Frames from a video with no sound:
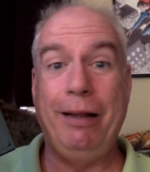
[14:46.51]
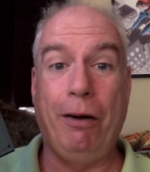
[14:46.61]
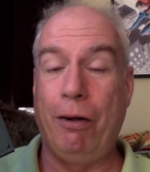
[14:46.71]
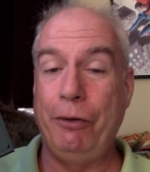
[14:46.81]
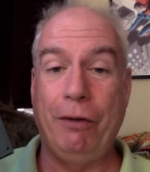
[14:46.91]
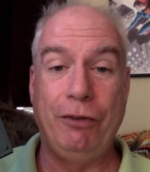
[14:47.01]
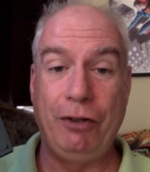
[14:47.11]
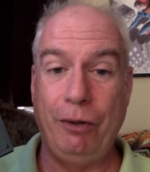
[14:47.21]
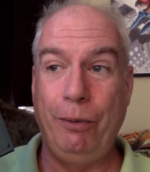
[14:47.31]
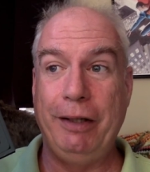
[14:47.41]
All you have to
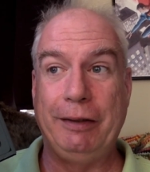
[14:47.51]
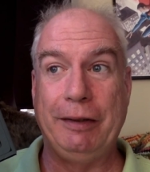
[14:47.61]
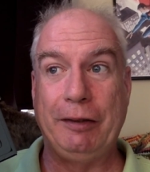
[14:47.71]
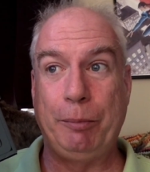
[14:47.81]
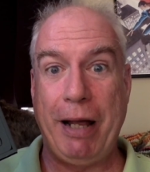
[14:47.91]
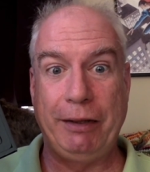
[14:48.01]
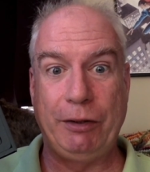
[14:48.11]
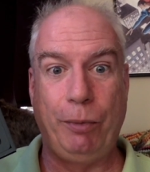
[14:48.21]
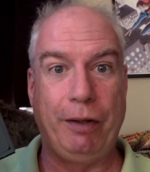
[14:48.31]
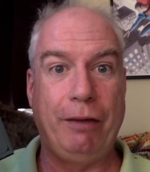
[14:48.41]
do is
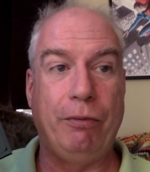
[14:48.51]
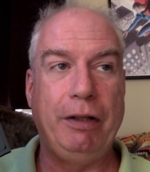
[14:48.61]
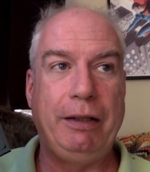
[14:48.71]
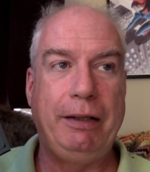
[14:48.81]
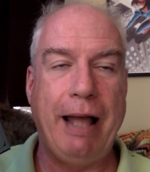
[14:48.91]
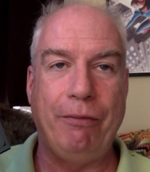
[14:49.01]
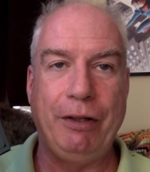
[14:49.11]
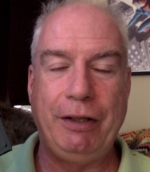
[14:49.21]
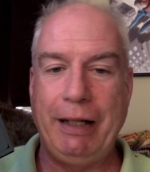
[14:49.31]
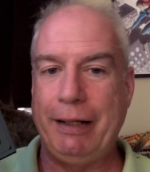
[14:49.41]
dispense with the that
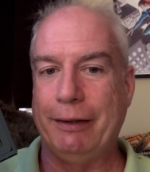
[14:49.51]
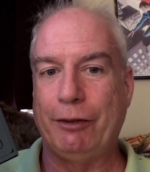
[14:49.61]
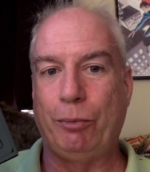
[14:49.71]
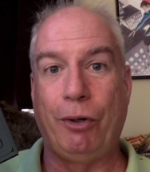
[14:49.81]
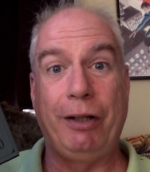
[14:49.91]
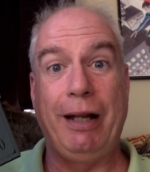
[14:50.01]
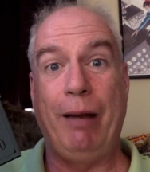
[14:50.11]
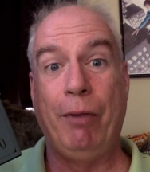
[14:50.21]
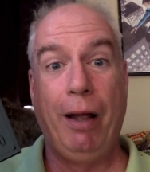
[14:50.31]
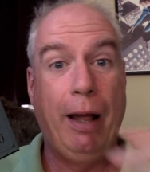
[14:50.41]
ridiculous word
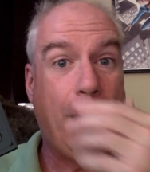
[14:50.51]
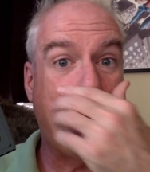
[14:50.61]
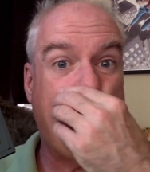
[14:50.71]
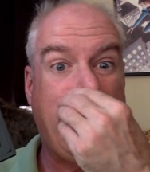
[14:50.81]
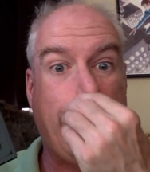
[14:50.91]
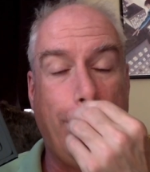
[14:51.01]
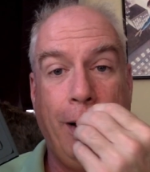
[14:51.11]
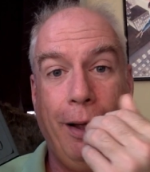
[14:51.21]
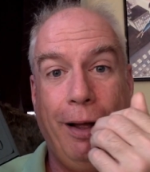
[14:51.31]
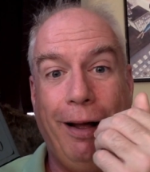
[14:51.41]
game about how